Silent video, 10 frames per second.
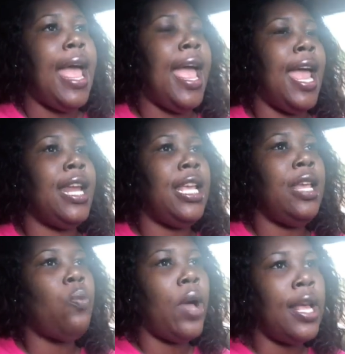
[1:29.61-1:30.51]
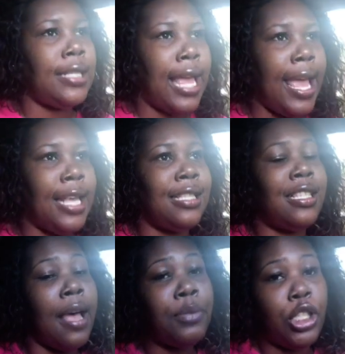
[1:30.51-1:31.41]
And he was a
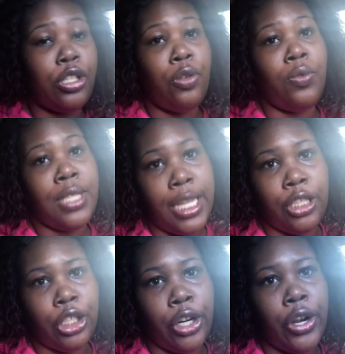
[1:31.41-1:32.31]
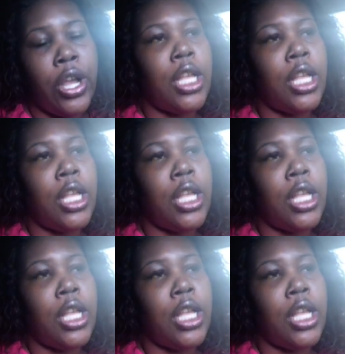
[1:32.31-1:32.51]
substitute teacher.